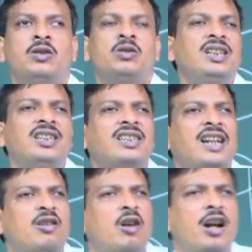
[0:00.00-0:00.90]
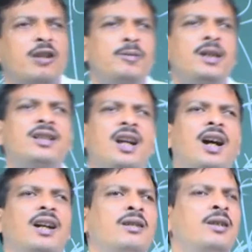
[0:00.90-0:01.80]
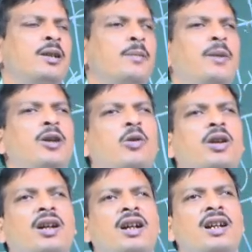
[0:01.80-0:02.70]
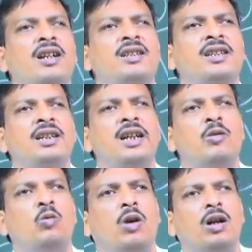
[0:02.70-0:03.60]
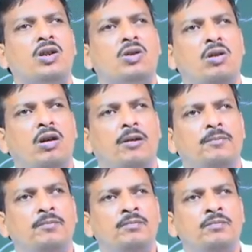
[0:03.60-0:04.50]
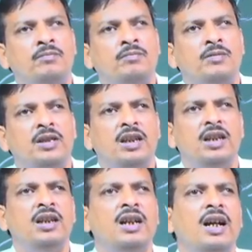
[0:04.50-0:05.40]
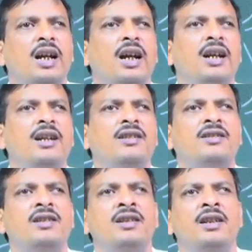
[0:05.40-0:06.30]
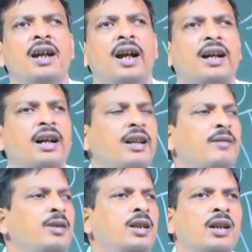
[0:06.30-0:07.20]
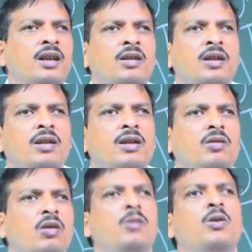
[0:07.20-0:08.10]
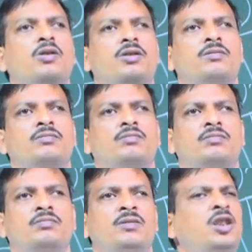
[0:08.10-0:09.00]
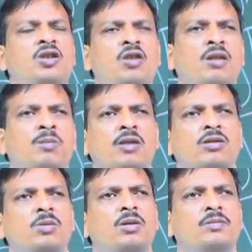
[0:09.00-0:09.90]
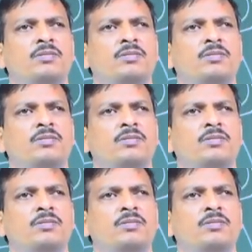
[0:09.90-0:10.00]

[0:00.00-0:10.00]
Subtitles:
So, this cannot be done by organizing a workshop in industry academia collaboration. This is not possible.